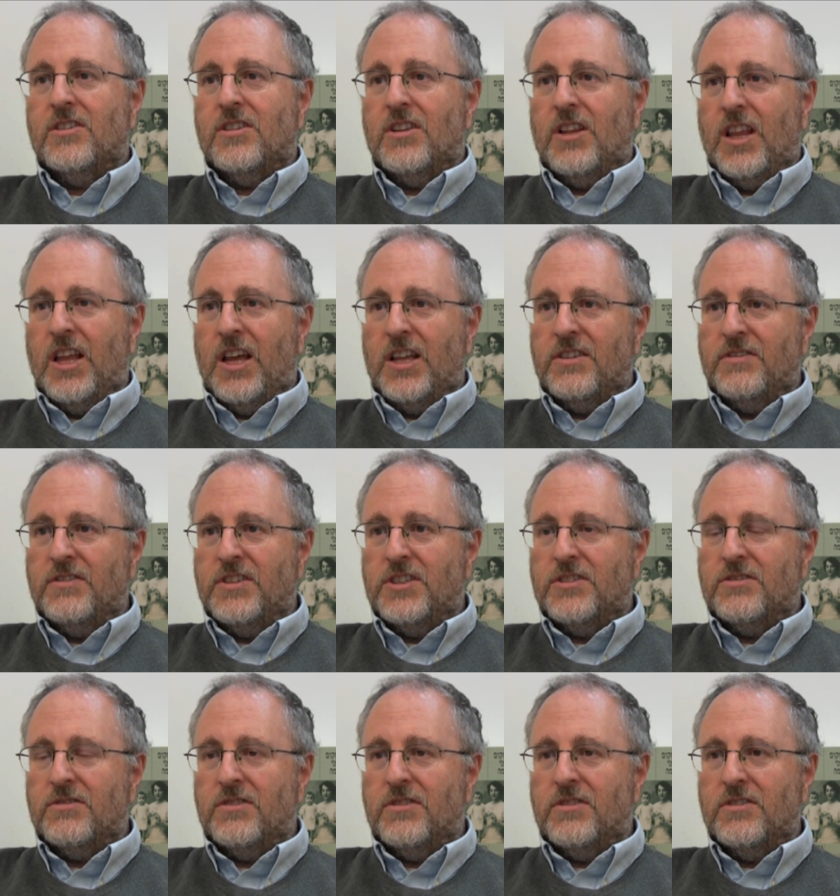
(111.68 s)
to the land of
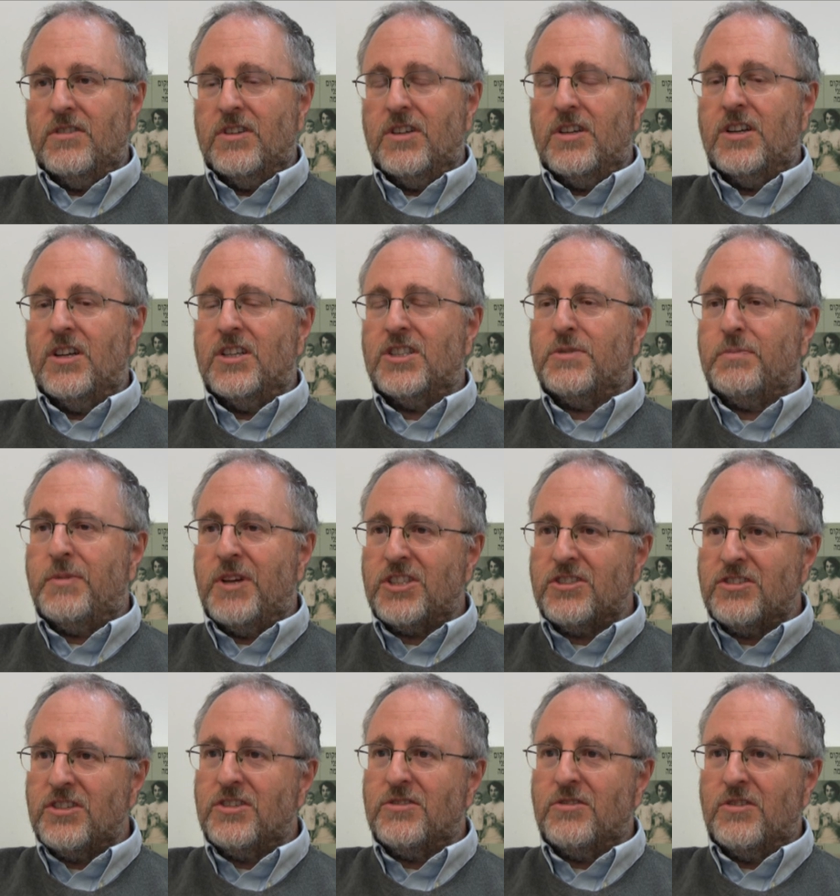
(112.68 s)
Israel,
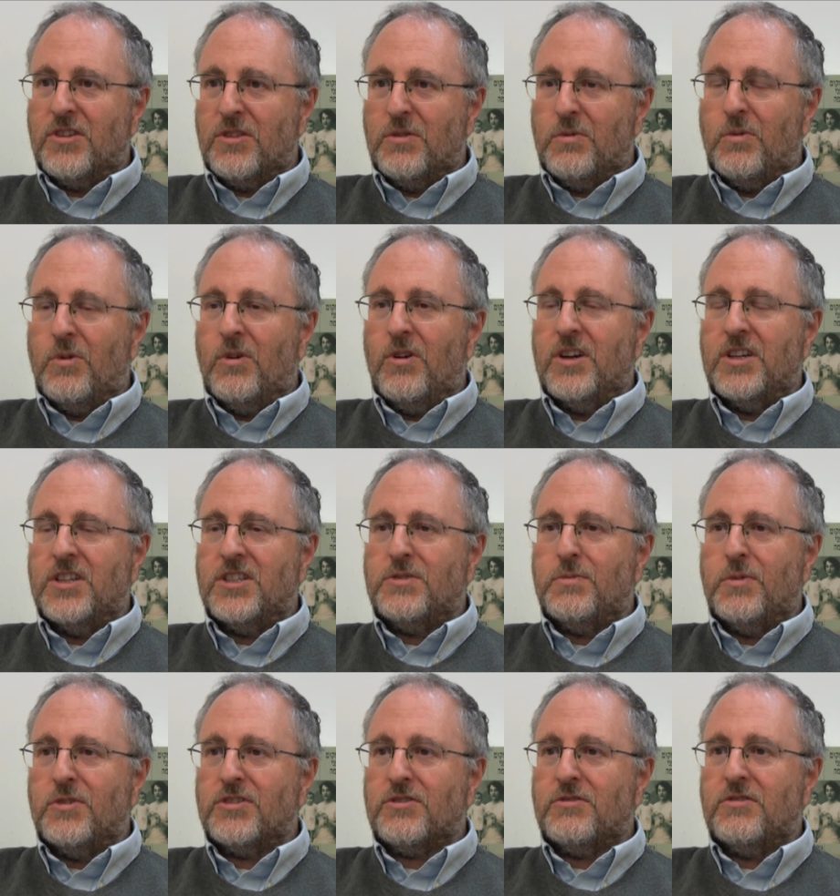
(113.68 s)
especially during the war at its
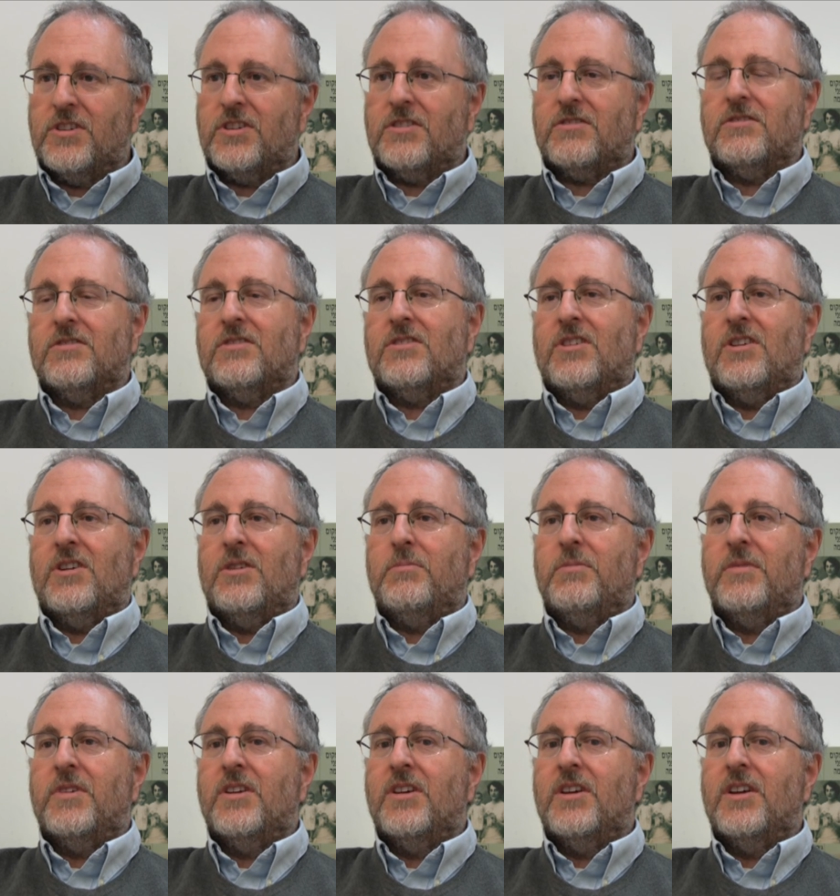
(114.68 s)
most critical time.
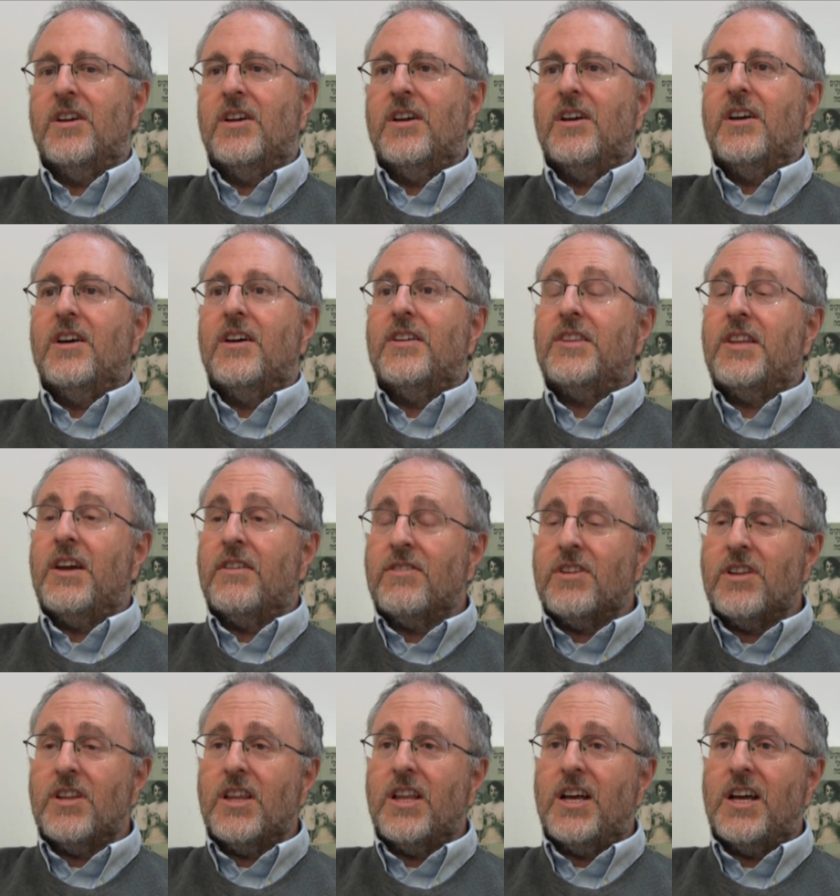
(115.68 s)

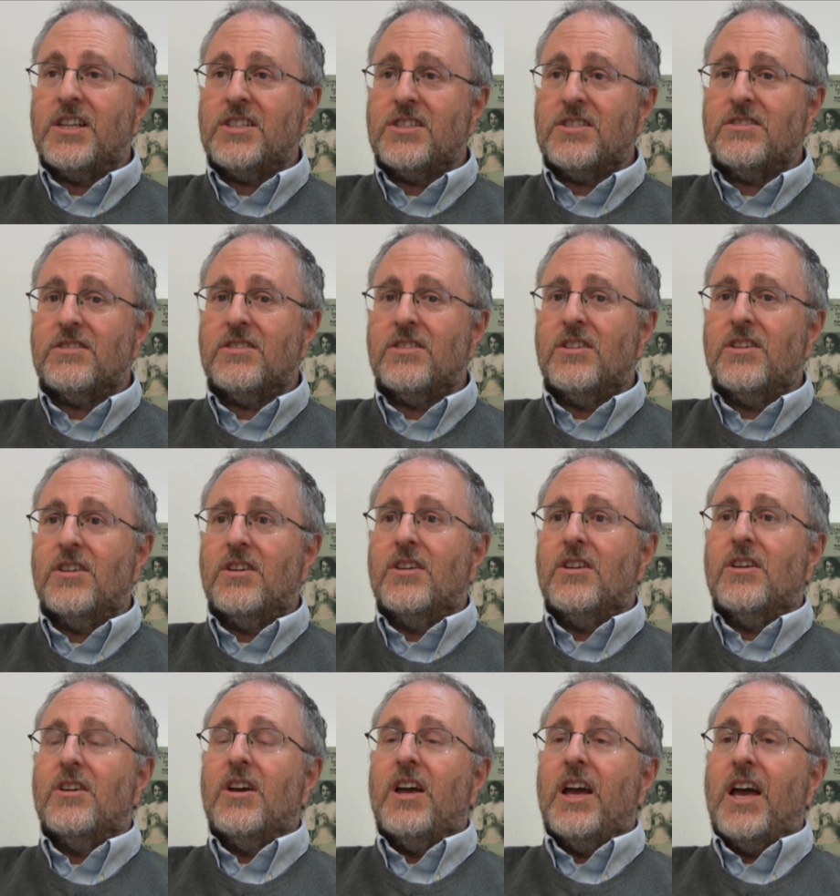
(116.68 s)
Nevertheless,
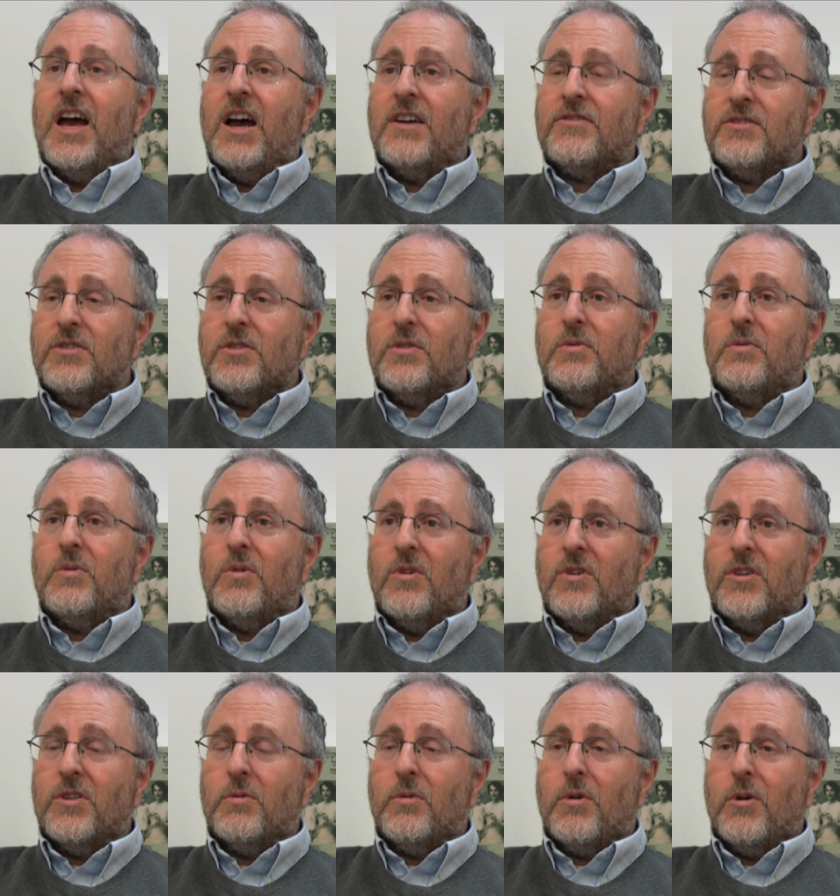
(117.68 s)
after the
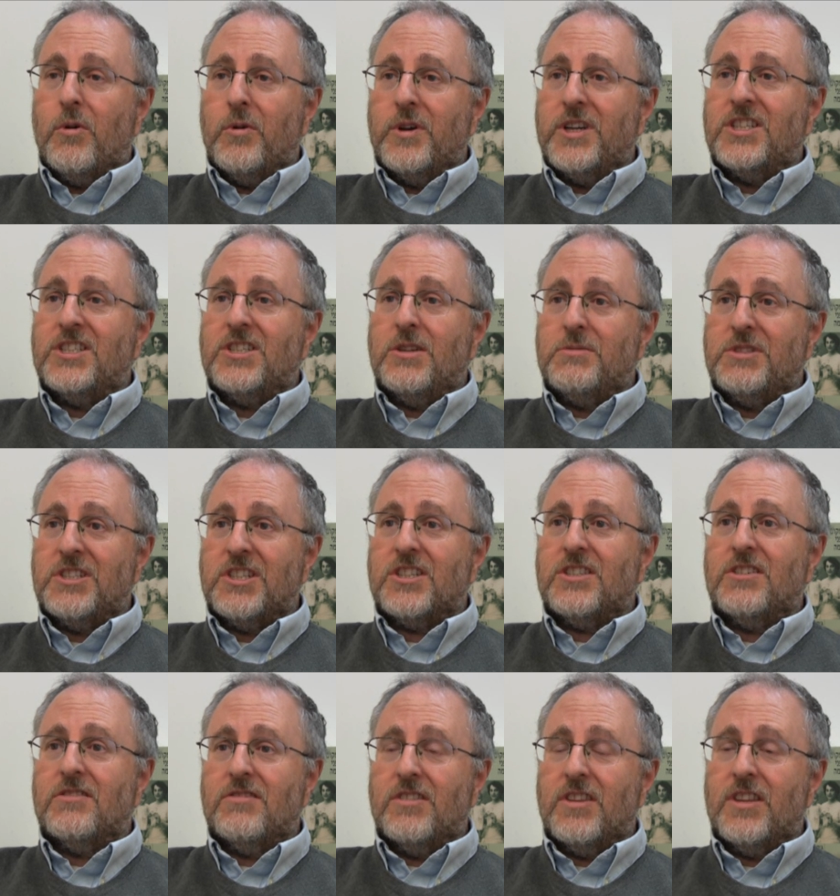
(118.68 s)
war, there were already some
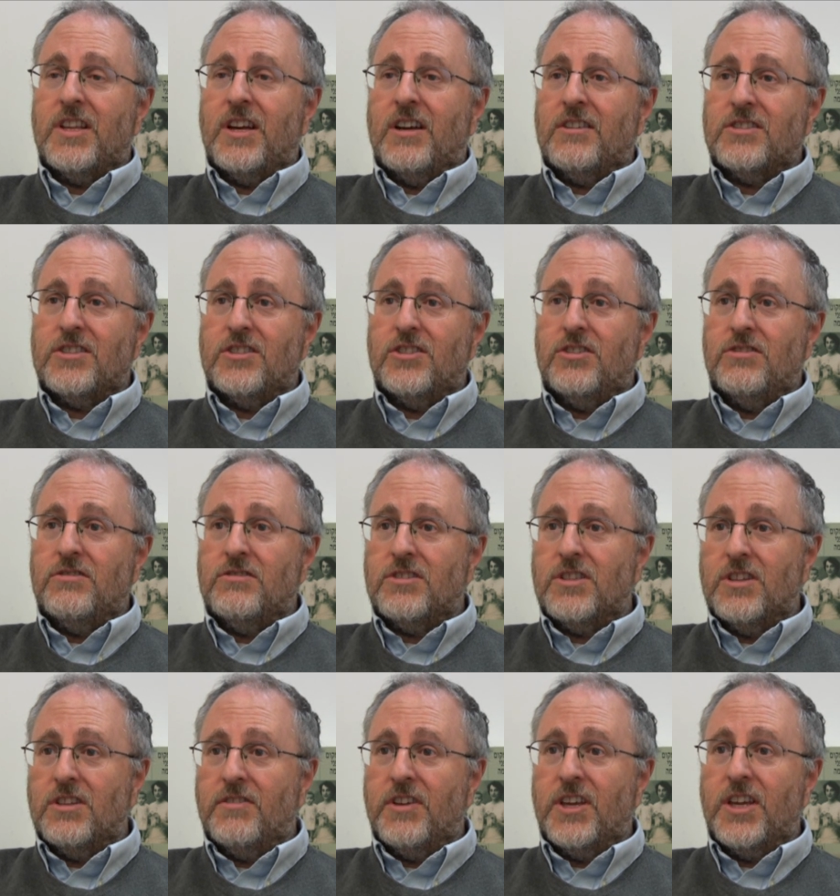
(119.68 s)
600,000 Jews
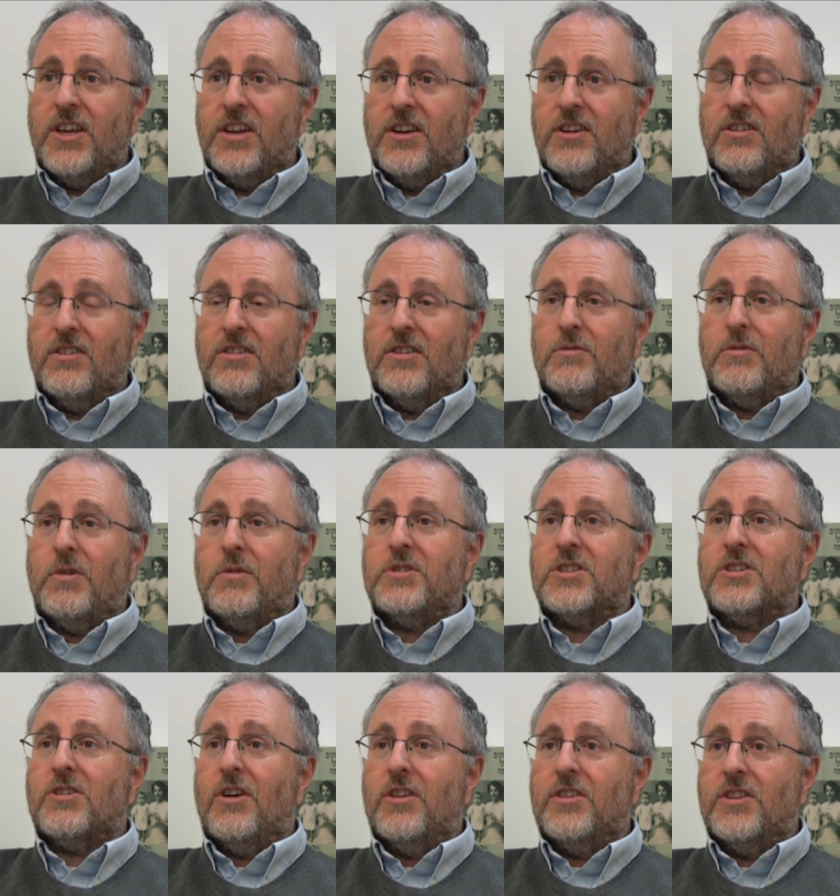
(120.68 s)
living here in what
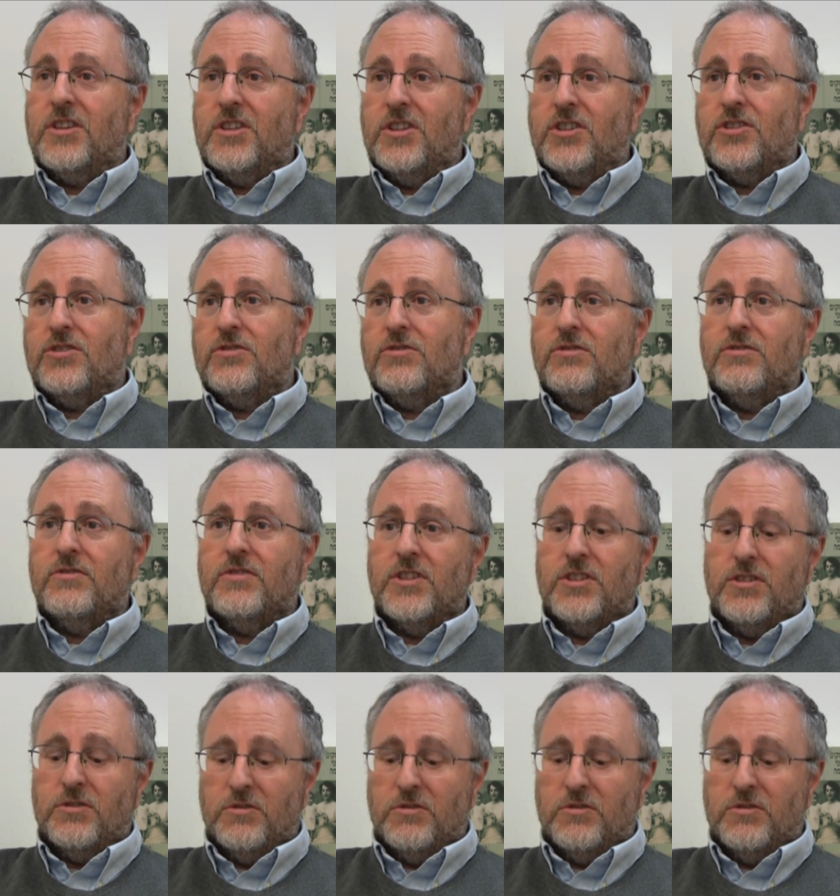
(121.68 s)
was called the Yishuv, the